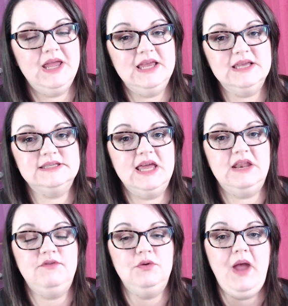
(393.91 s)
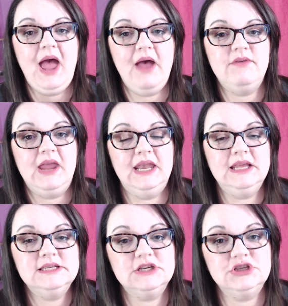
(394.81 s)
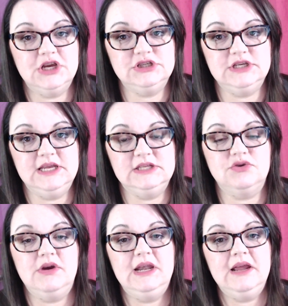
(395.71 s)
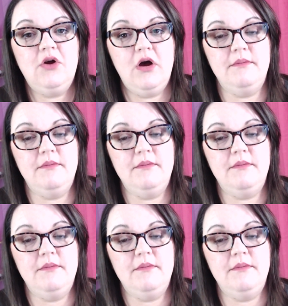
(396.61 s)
is that if you have any suggestions or any